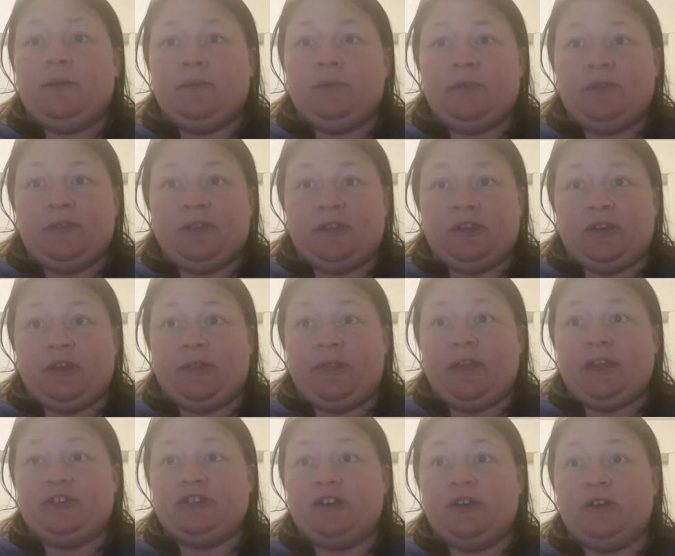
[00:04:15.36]

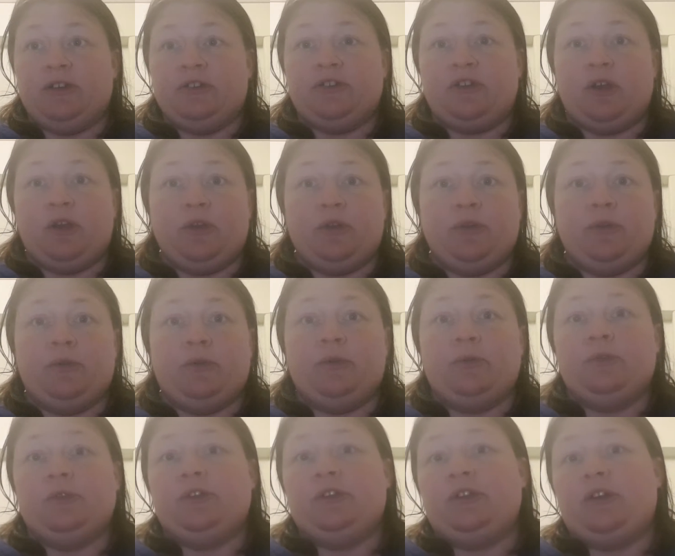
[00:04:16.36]
They don't
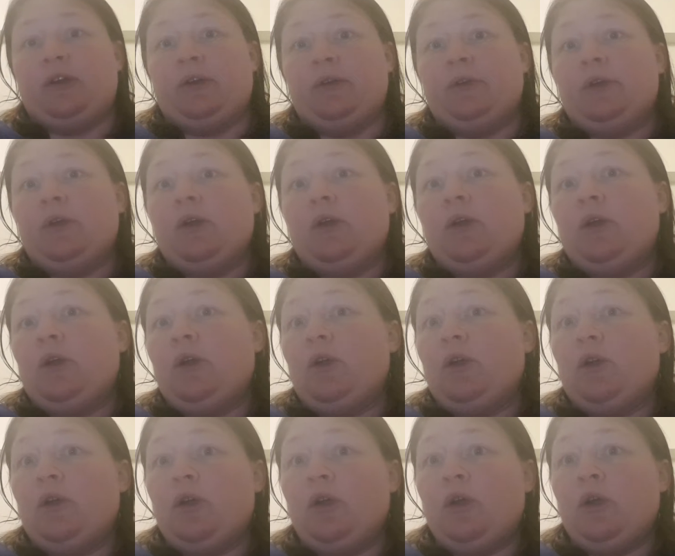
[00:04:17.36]
know,
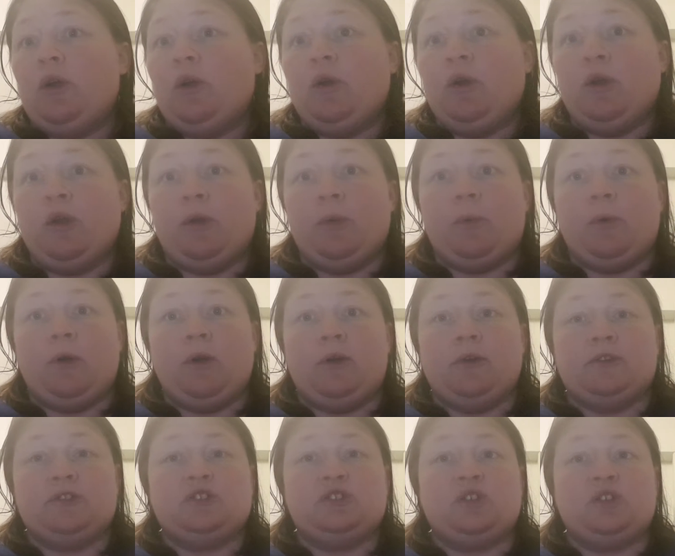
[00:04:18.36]
who it
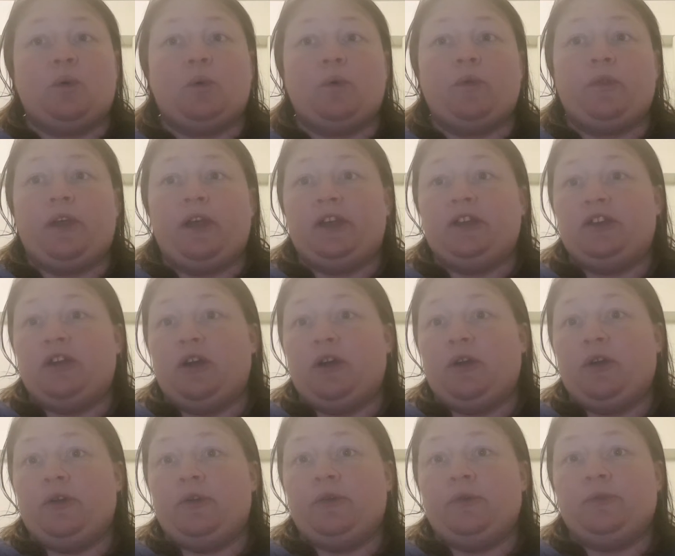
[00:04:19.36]
was. All they
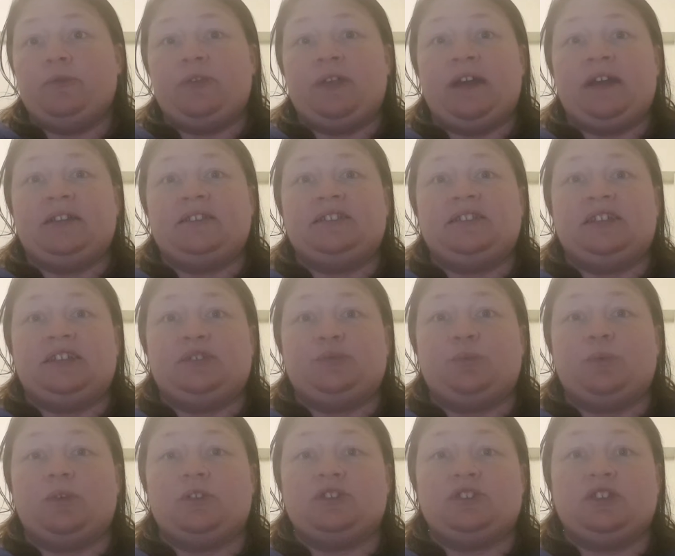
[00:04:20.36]
know that it
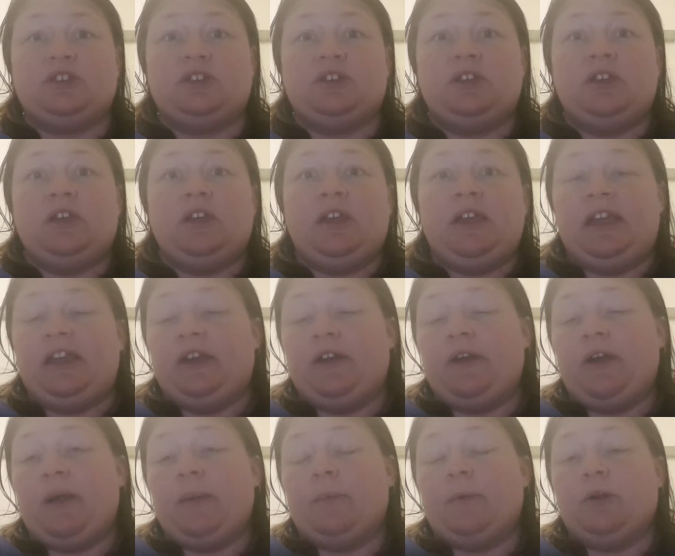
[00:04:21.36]
was, in her
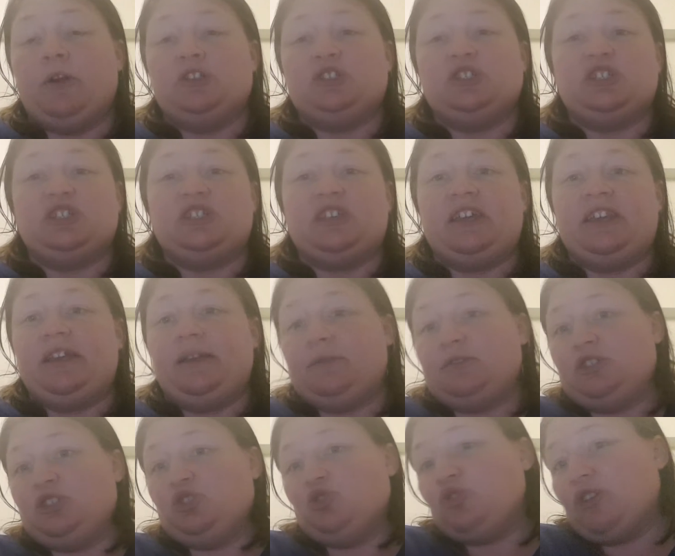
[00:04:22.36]
own words, she said it was
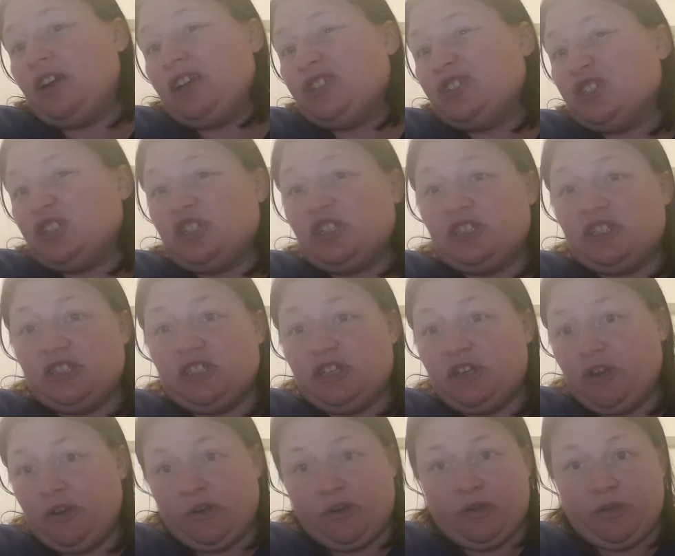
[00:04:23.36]
a stranger. She did
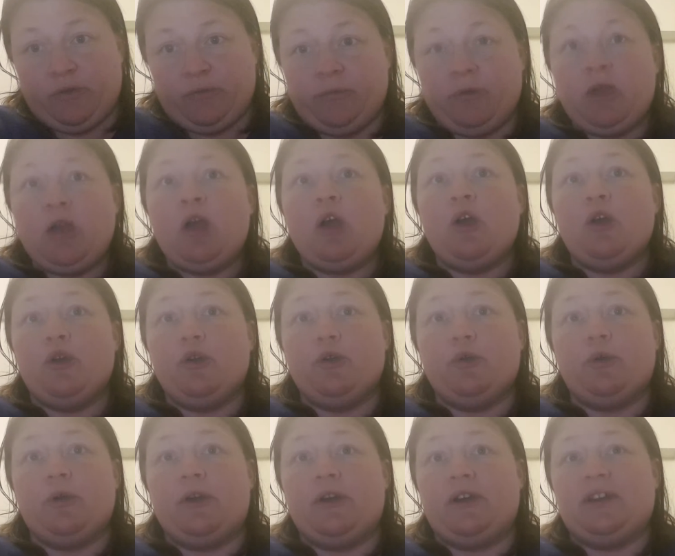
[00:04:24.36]
not know
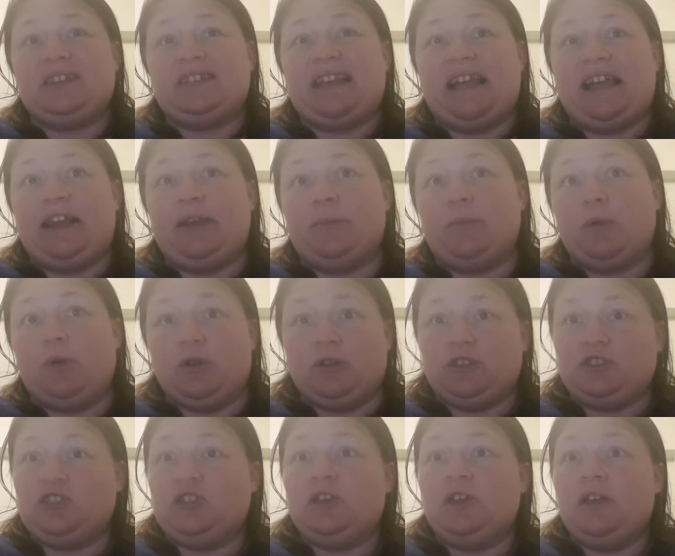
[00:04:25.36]
who her assailant
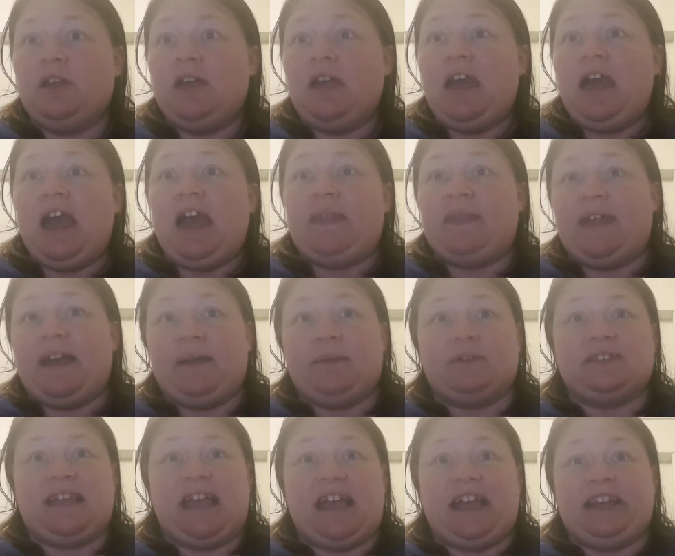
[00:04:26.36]
was. And that
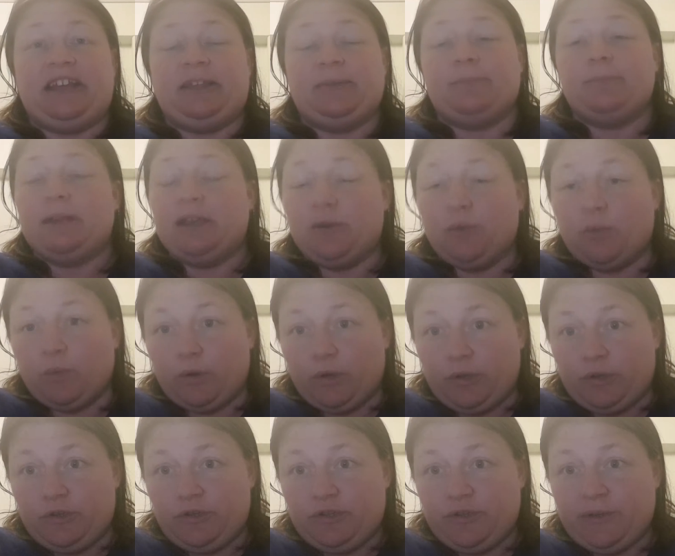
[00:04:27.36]
was Annie
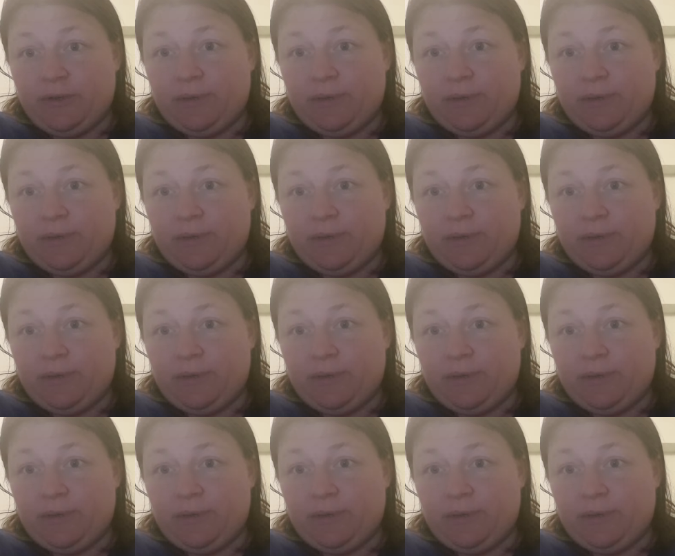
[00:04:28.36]
Millward.